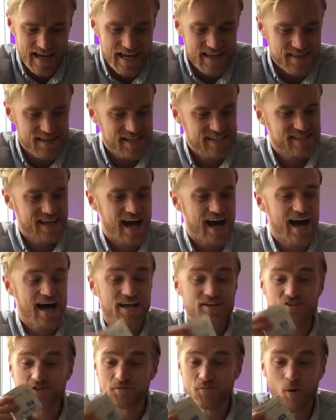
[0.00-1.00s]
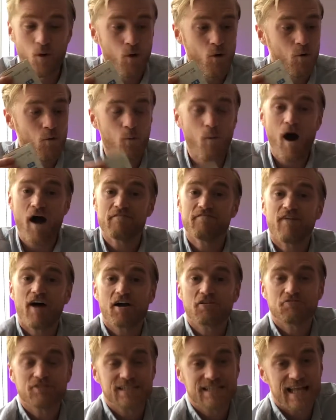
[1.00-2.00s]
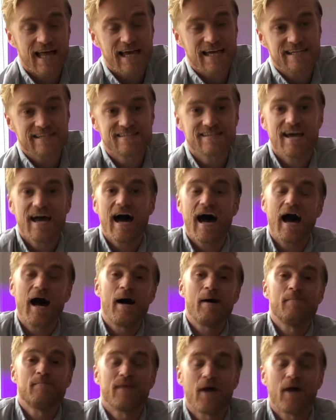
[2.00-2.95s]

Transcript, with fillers: These are small Wi-Fi relays um,